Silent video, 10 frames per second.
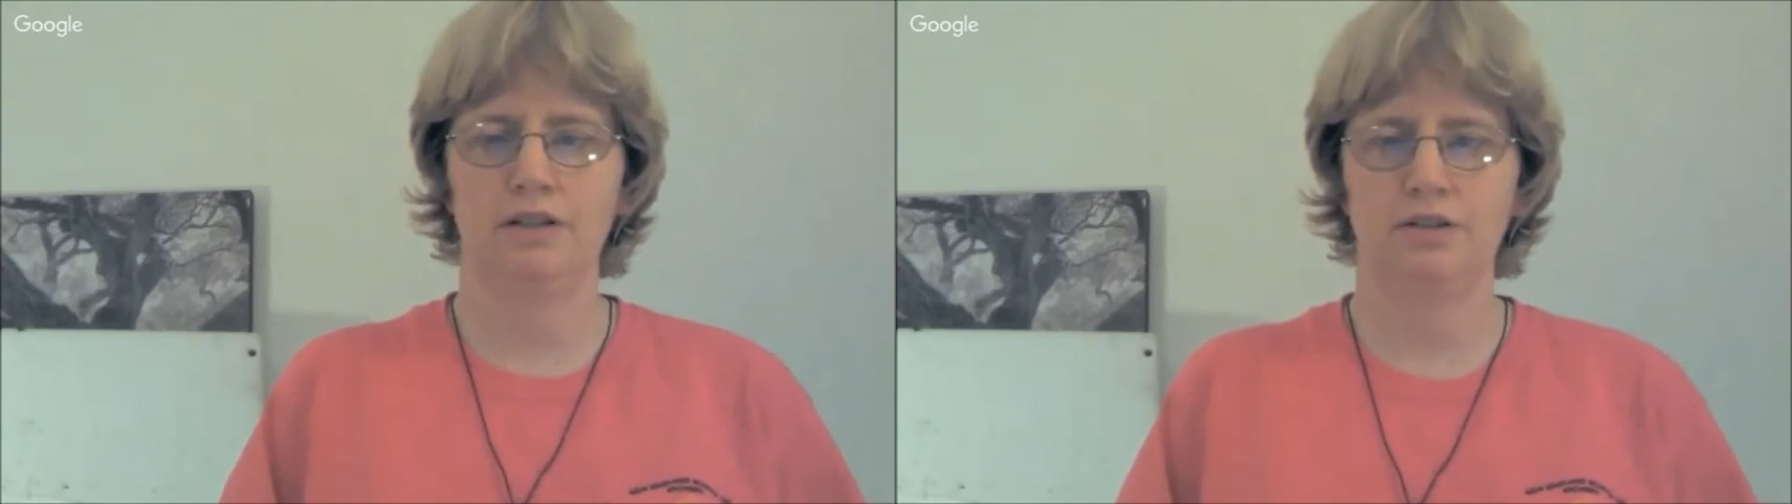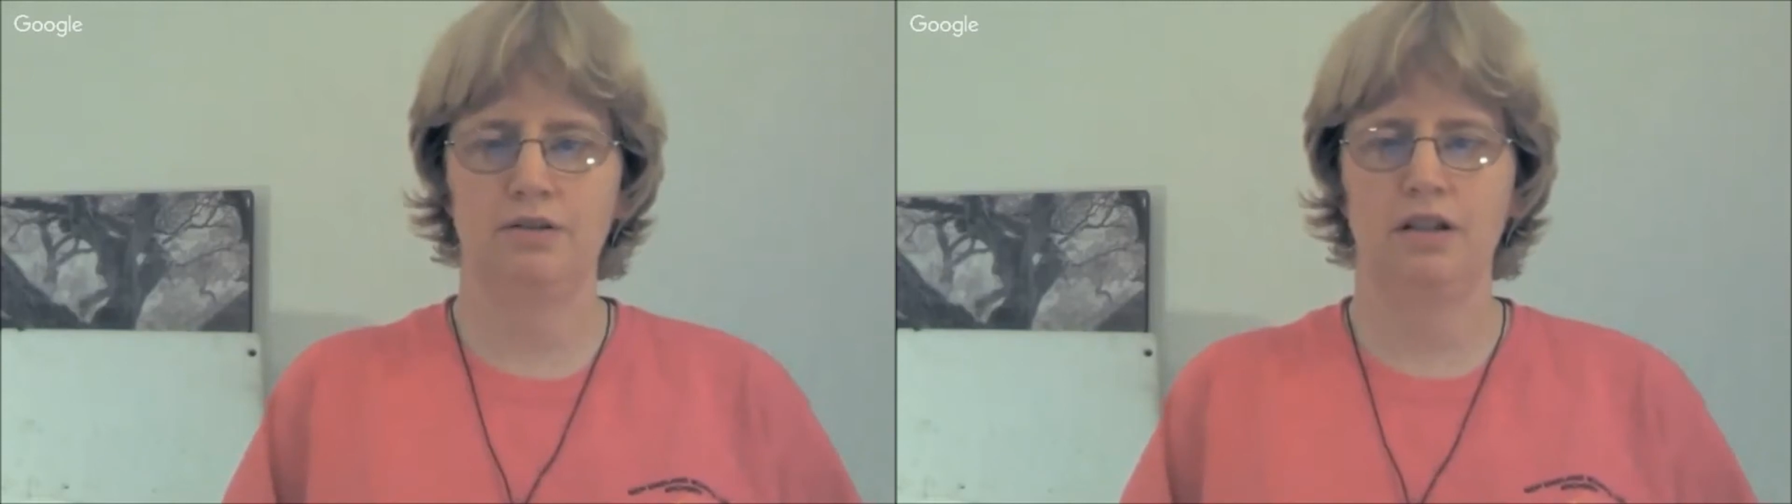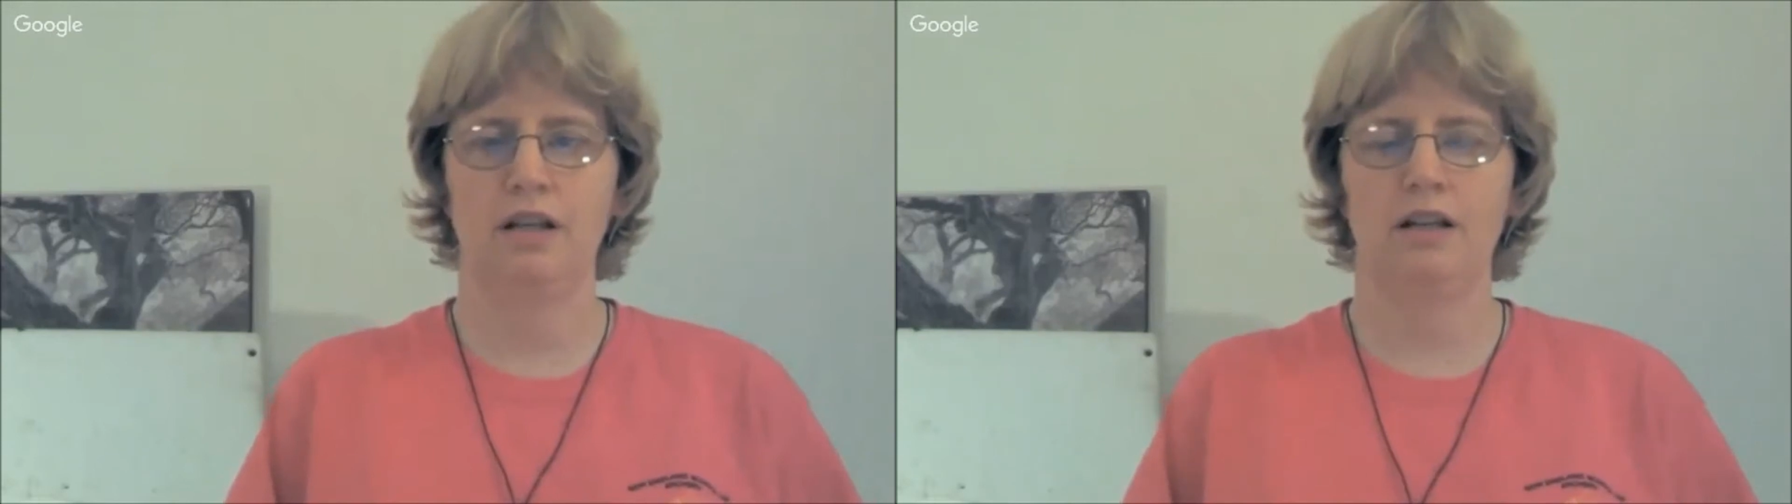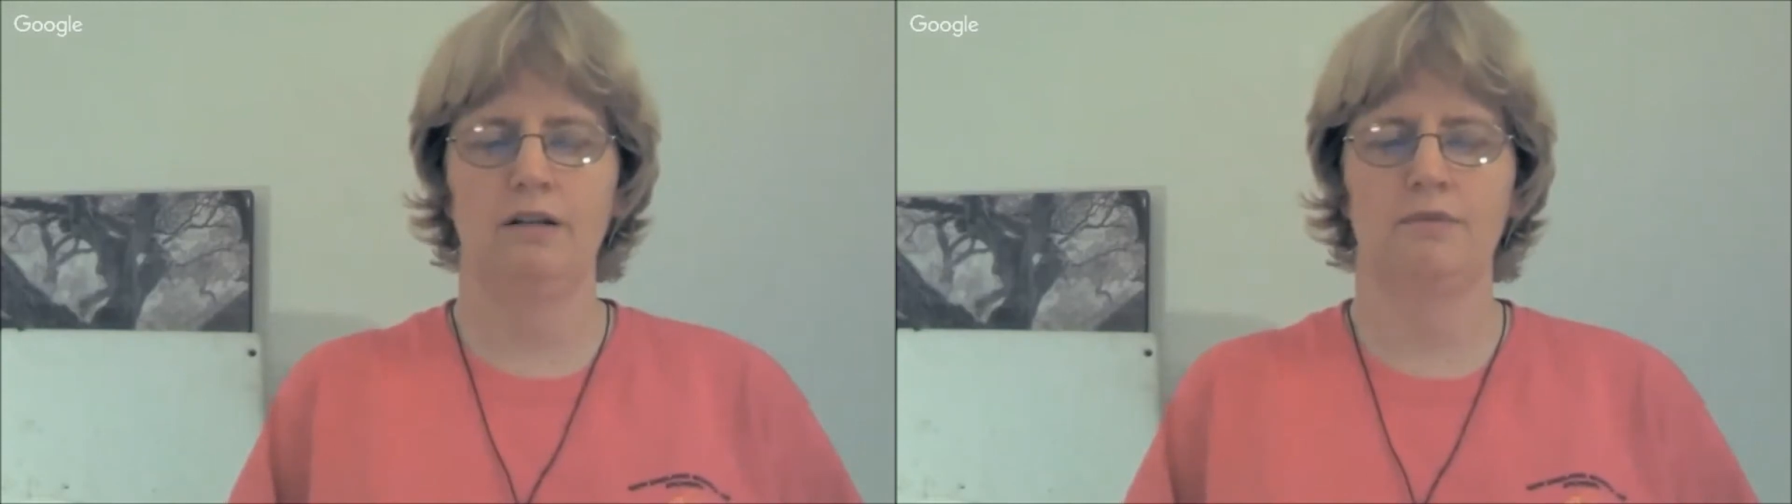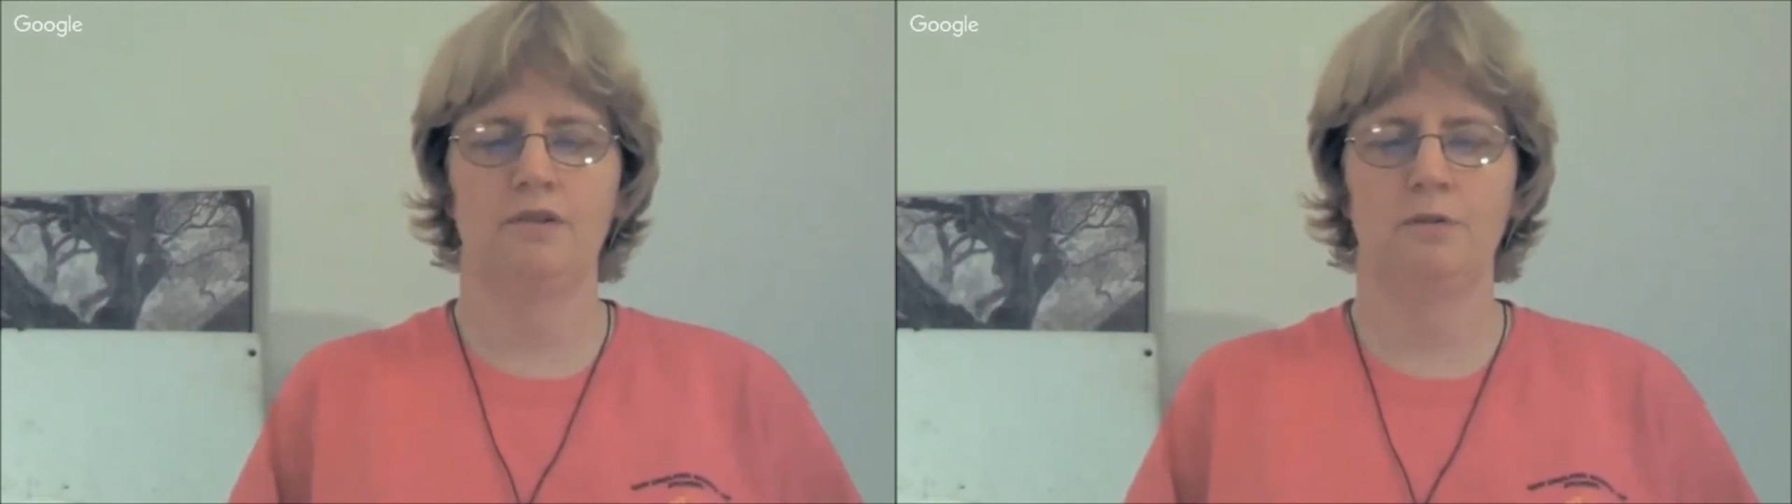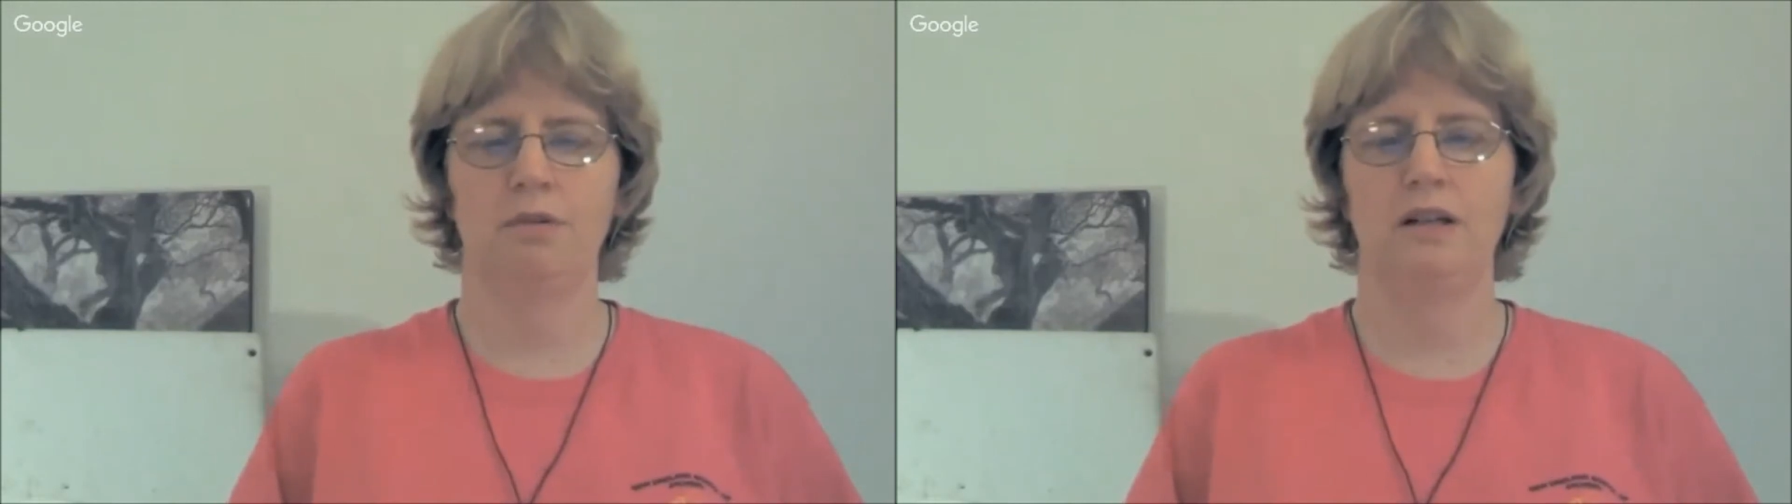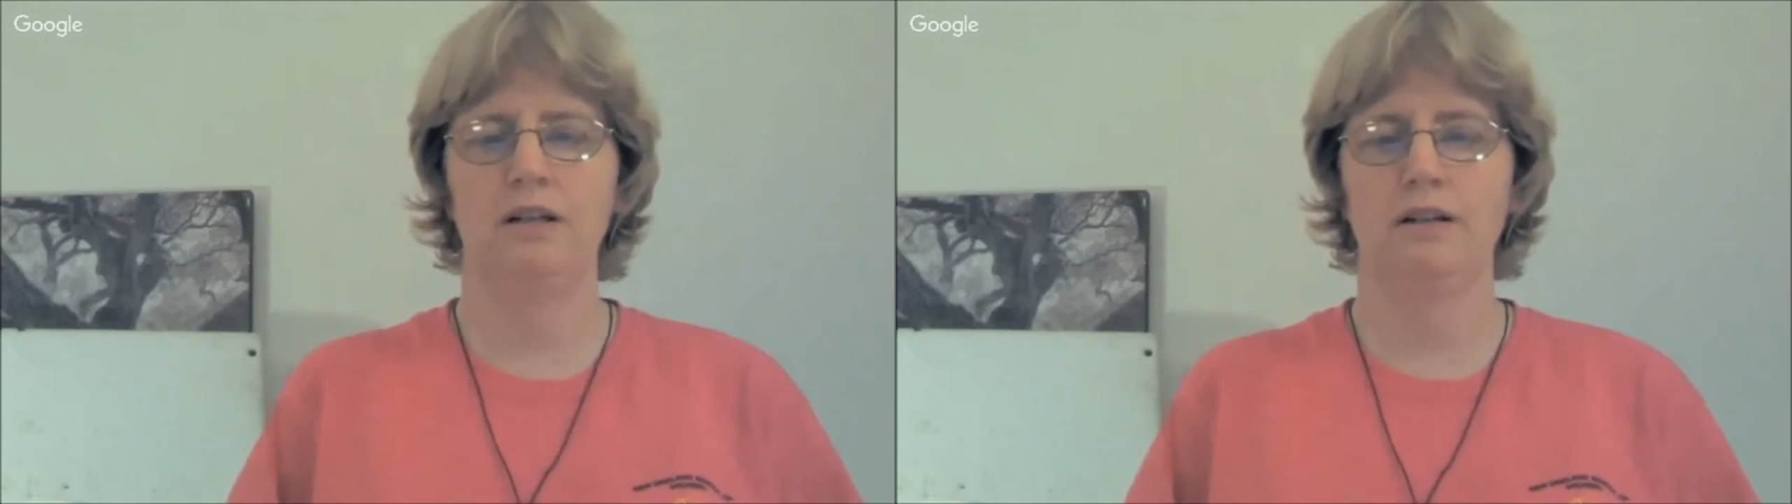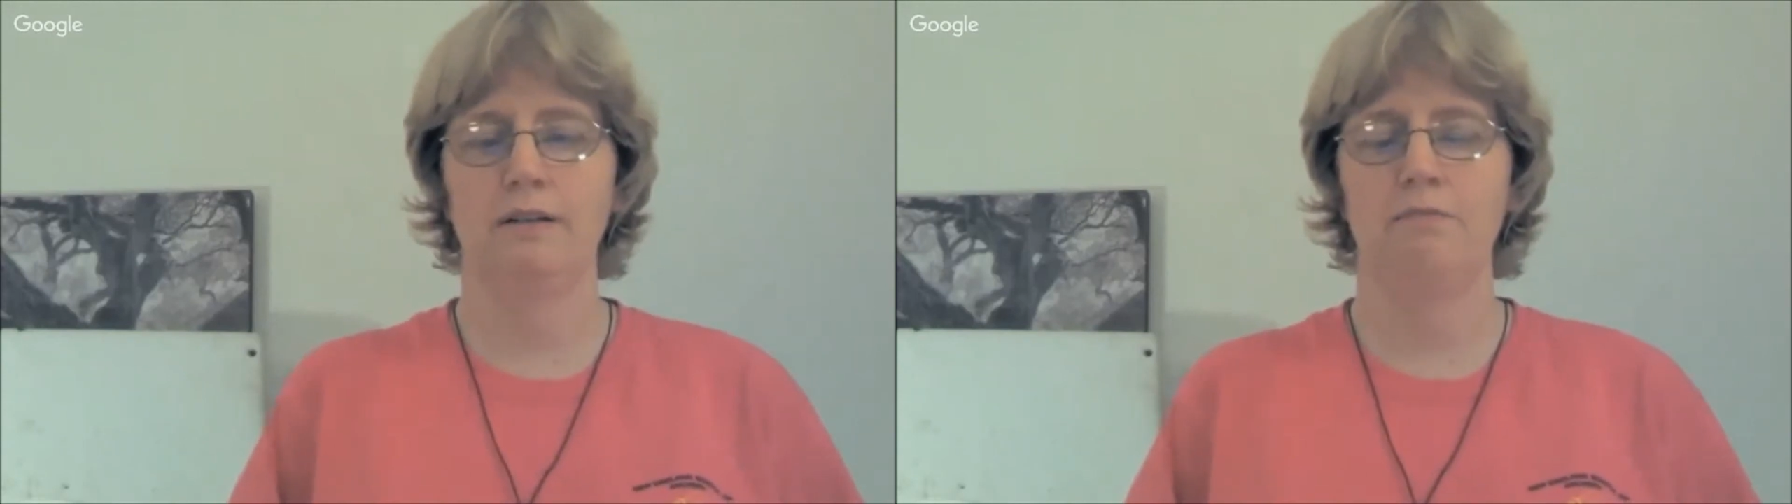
shooting and up to speed on the